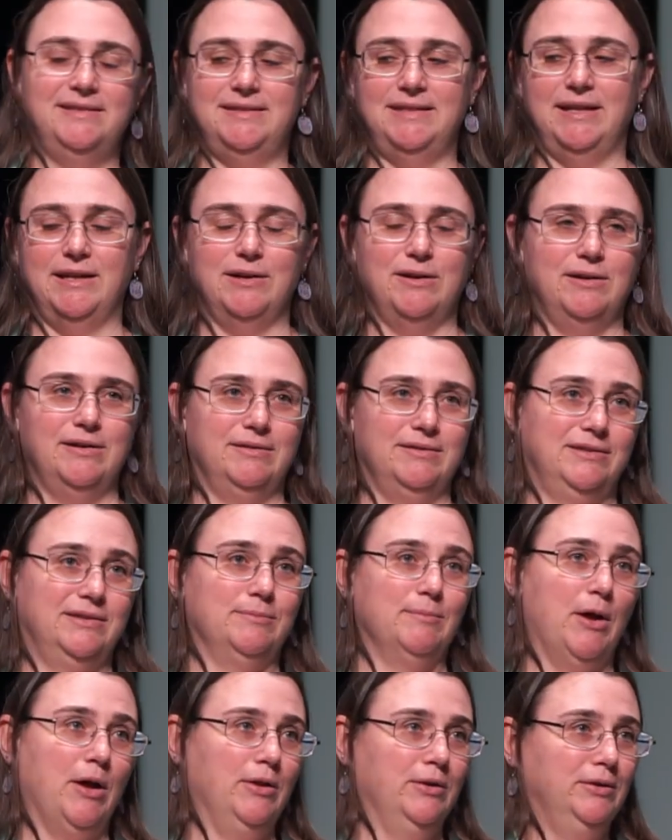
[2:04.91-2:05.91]
they're
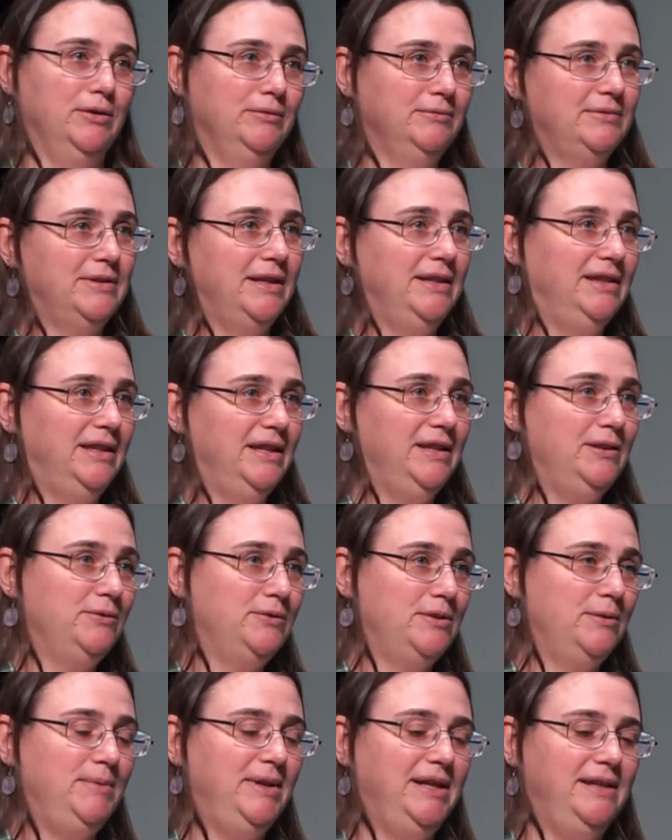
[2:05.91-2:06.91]
smaller than they
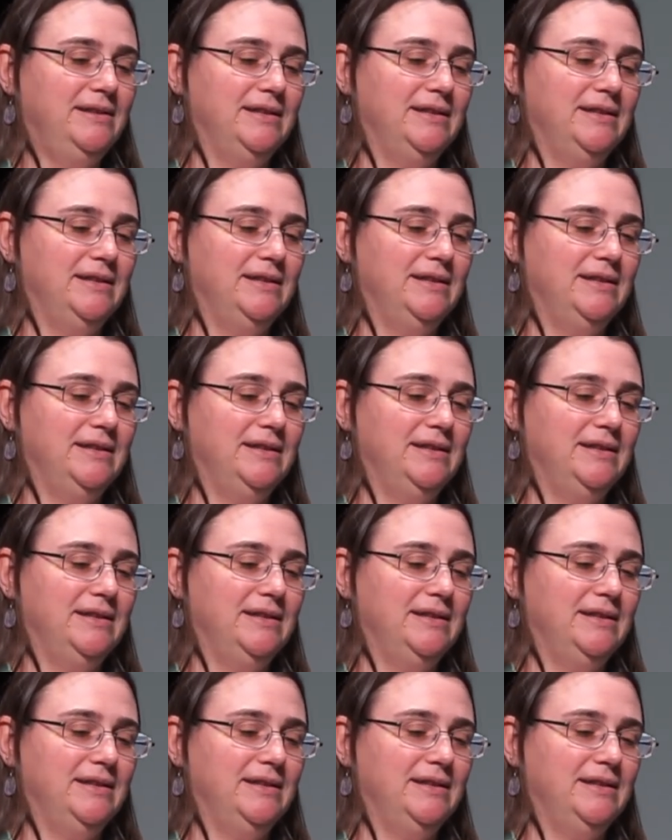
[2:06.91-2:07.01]
used to be.